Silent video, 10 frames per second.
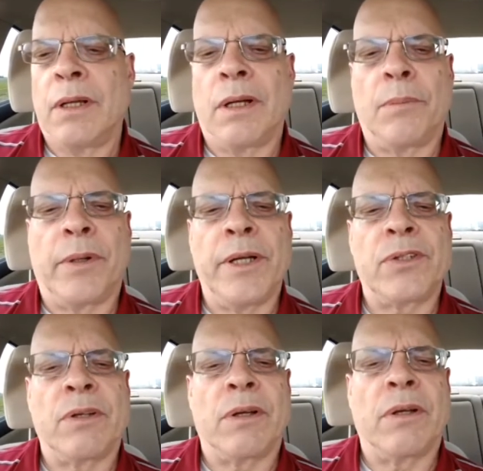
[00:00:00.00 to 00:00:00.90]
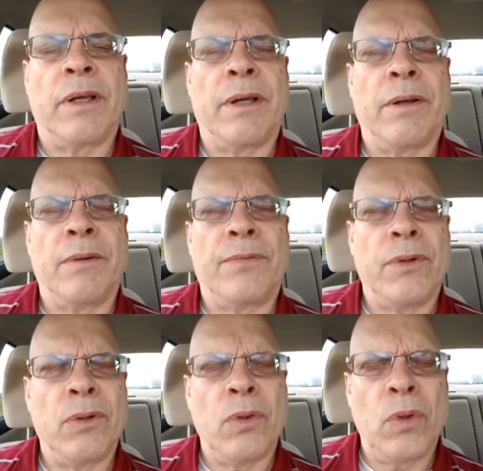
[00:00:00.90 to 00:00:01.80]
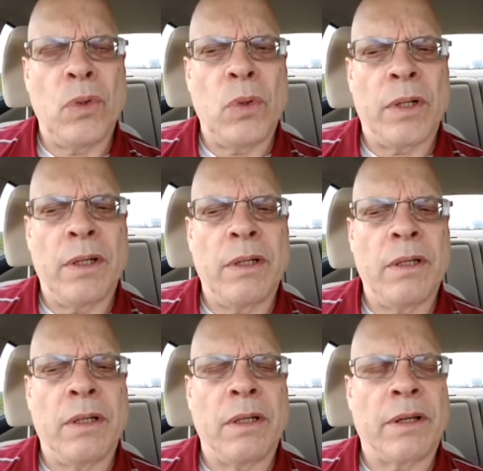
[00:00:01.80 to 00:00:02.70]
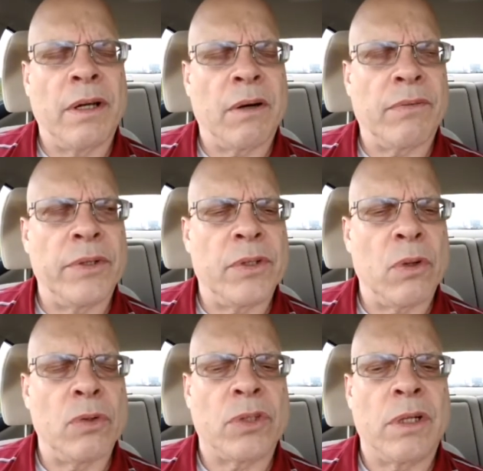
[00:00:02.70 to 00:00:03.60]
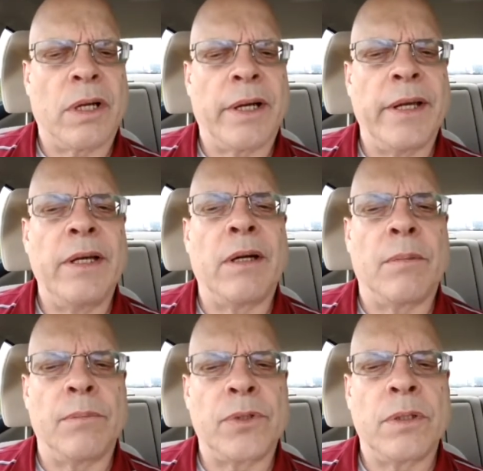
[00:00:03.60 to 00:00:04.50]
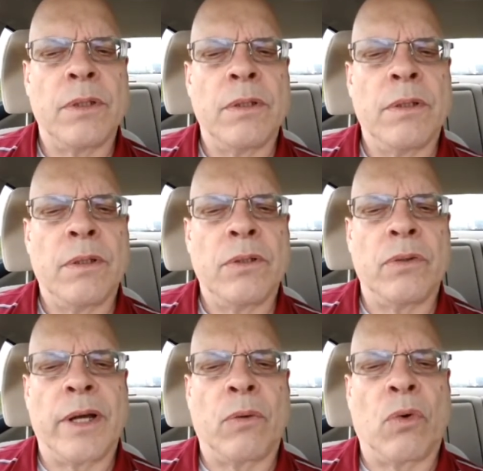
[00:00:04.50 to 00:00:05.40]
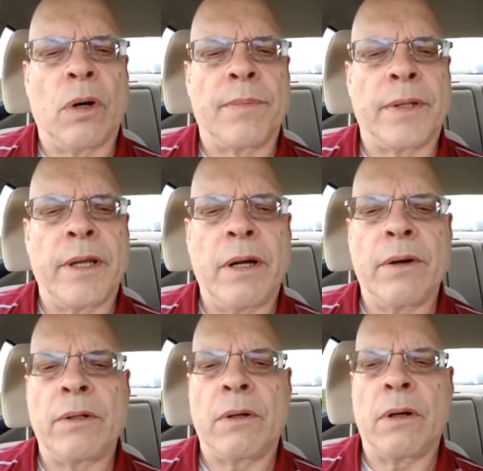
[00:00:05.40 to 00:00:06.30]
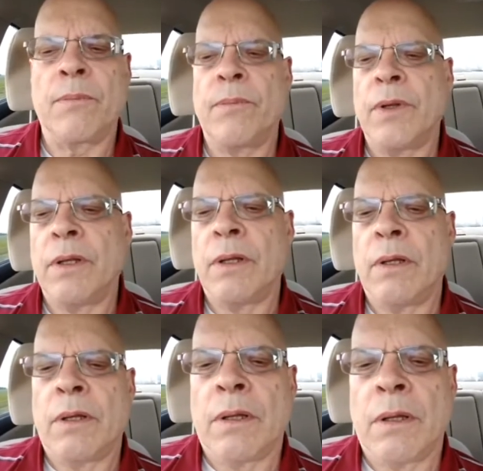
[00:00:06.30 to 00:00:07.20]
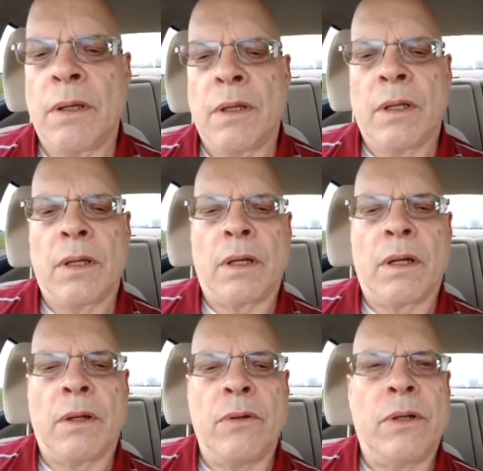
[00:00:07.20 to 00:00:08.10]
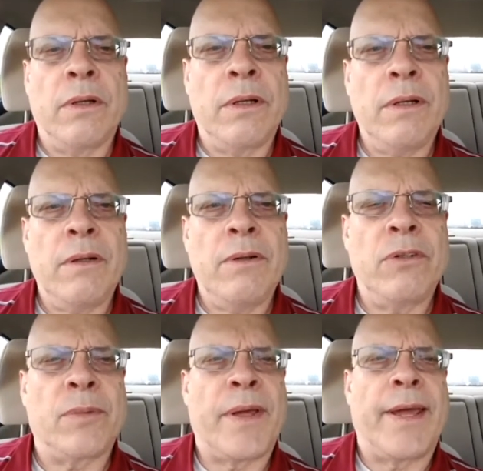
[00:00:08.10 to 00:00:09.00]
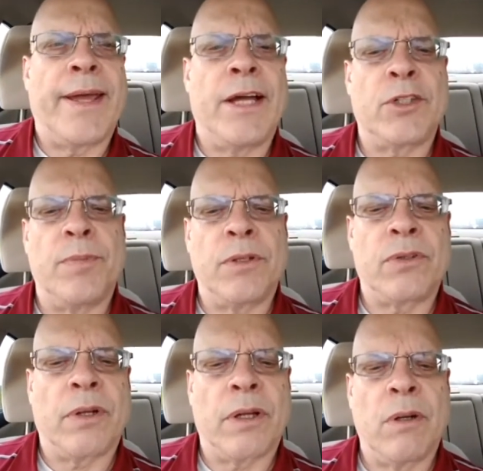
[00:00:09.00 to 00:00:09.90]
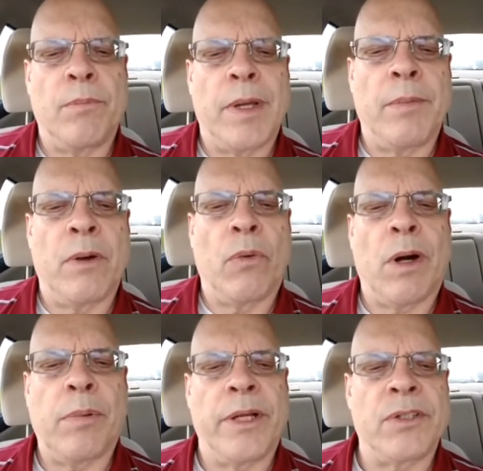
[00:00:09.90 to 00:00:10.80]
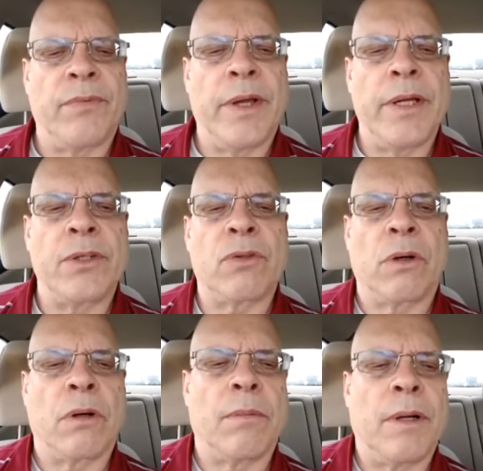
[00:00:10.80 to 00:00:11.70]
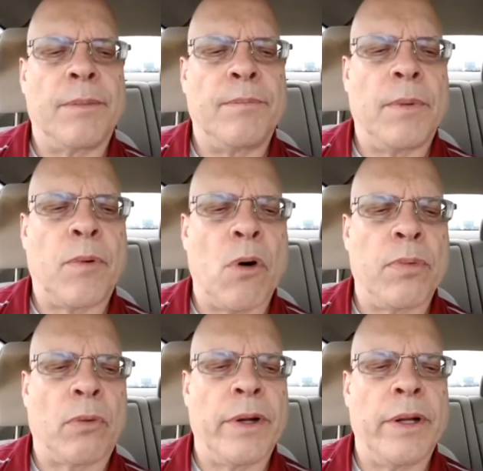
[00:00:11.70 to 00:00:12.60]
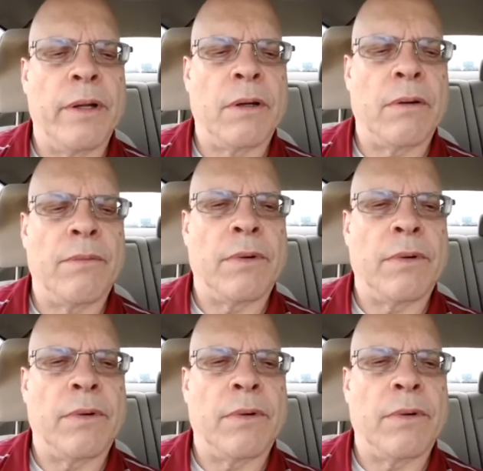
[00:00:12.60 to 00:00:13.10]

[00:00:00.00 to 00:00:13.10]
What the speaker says: place a few carefully chosen items to add warmth and character. You can do some enhancements like maybe a well-placed vase or potpourri of